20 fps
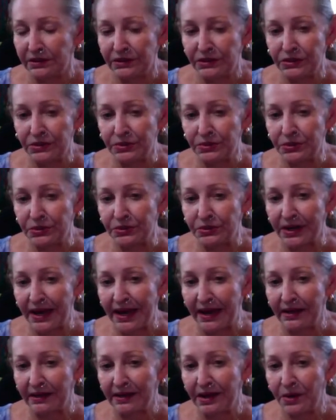you
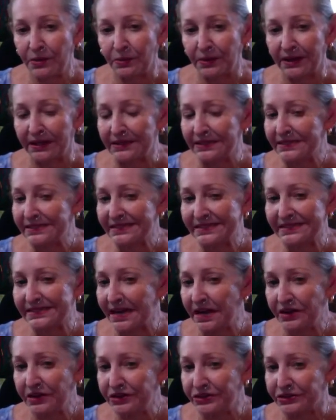can't go in and
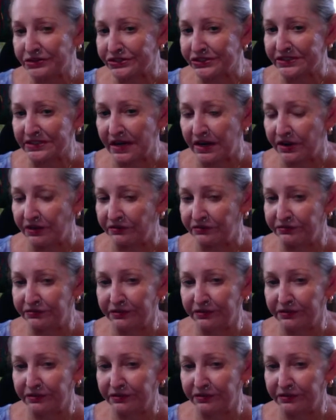sell yourself.